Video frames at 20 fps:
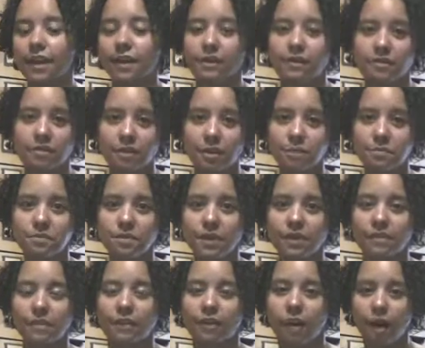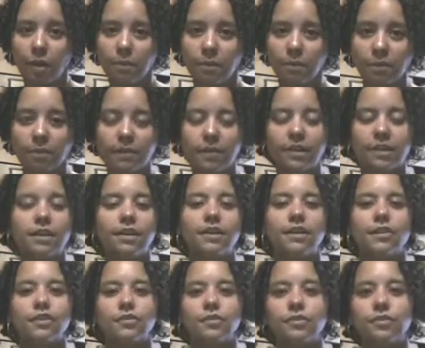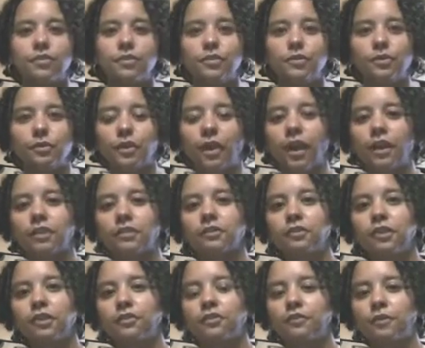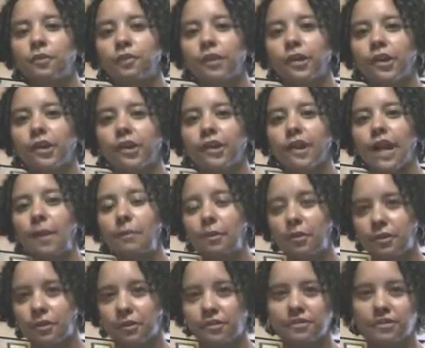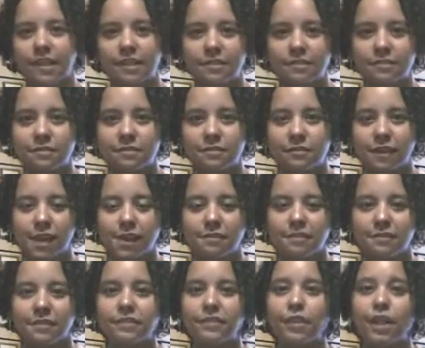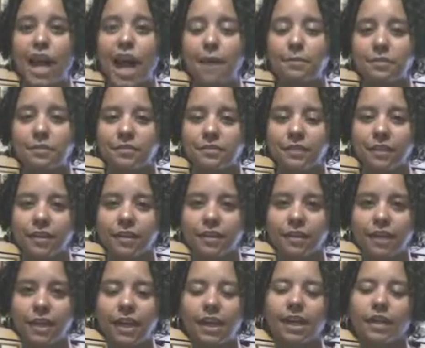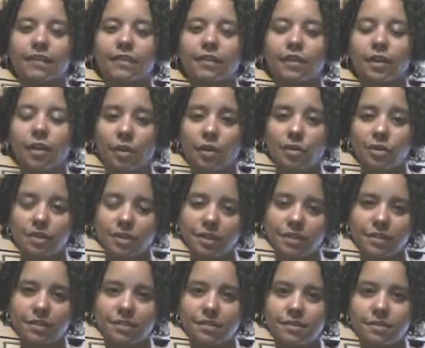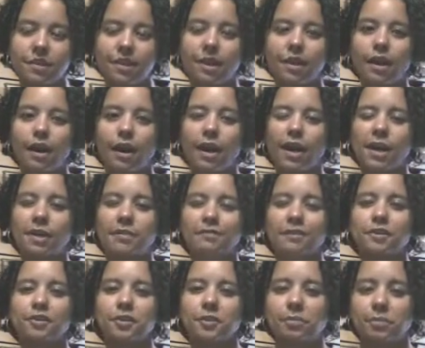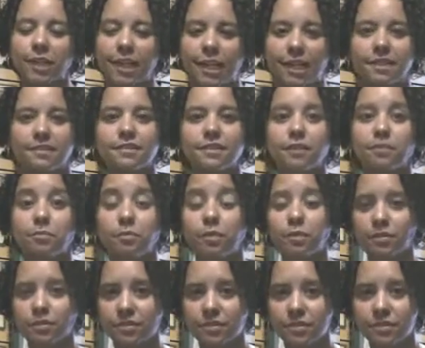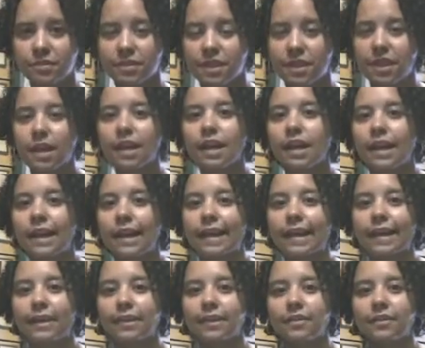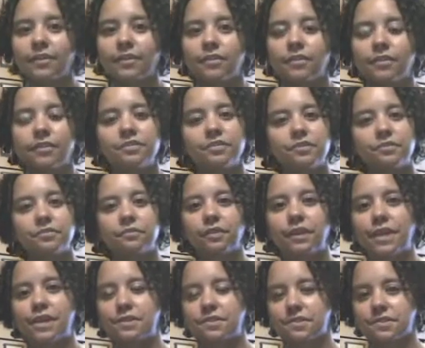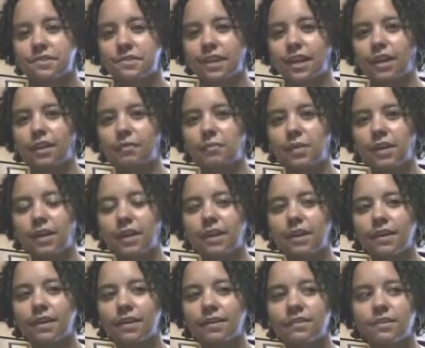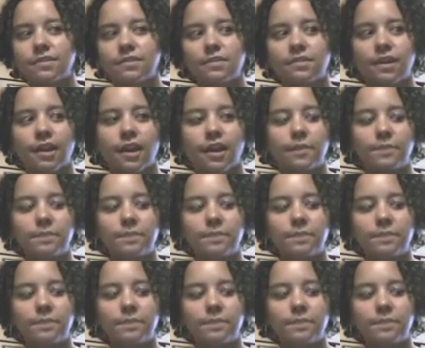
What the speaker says: telescopes like the Hubble to look for chemical signs of life in the atmosphere and the oceans of other planets and moons. And this is really interesting because